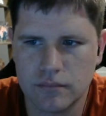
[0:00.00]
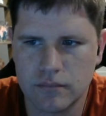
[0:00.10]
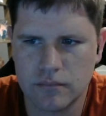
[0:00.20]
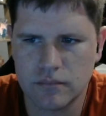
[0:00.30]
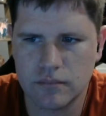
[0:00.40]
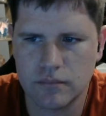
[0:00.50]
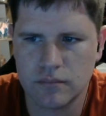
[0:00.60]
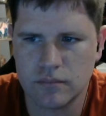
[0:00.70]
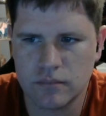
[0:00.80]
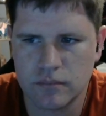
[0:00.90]

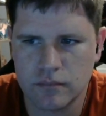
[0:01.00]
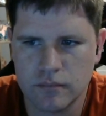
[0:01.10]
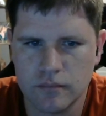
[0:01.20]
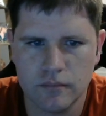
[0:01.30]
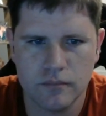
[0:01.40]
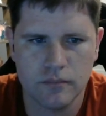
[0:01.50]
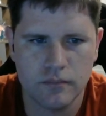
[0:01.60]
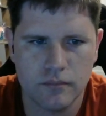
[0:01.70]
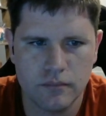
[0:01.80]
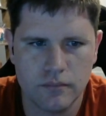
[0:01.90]

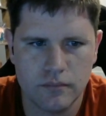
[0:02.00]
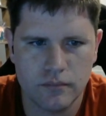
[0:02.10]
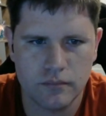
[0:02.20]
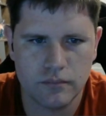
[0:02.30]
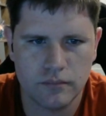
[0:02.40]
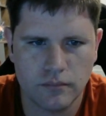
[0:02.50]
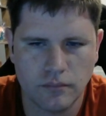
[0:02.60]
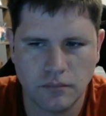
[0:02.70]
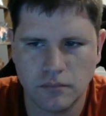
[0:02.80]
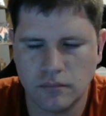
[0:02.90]

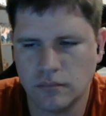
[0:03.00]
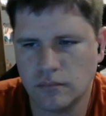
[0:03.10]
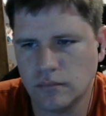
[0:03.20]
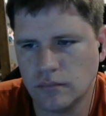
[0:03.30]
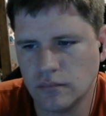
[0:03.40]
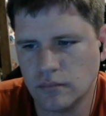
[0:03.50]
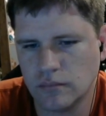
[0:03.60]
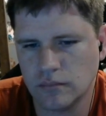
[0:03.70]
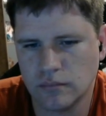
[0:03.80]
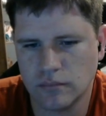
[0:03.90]

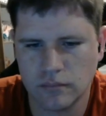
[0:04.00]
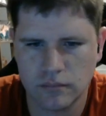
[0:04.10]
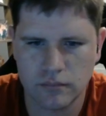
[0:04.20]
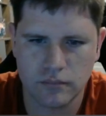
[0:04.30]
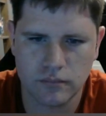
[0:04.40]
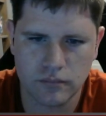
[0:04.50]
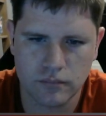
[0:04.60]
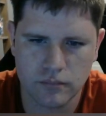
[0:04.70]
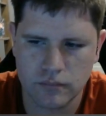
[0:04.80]
(not speaking)